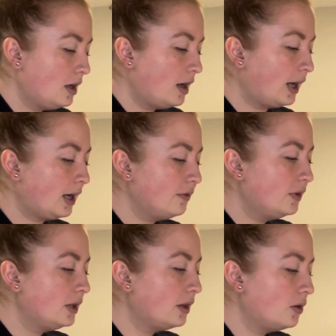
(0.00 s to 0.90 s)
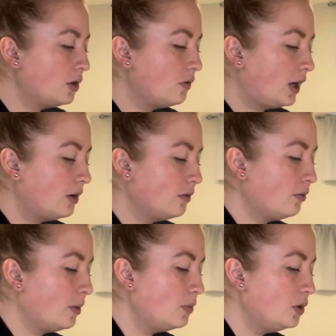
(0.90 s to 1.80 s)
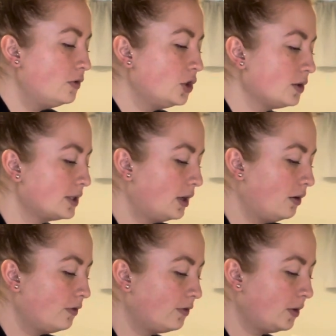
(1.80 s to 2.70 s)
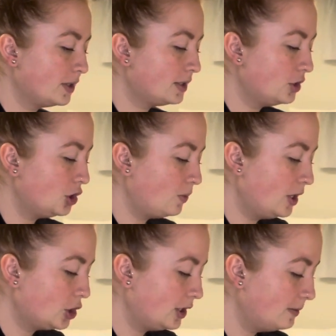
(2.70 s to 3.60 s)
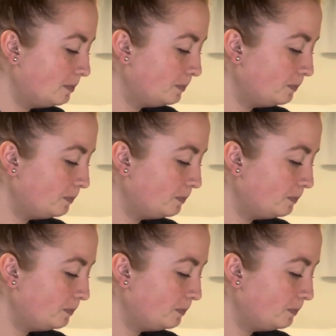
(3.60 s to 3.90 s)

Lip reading: I kind of feel like, though, you've kind of removed yourself from a situation.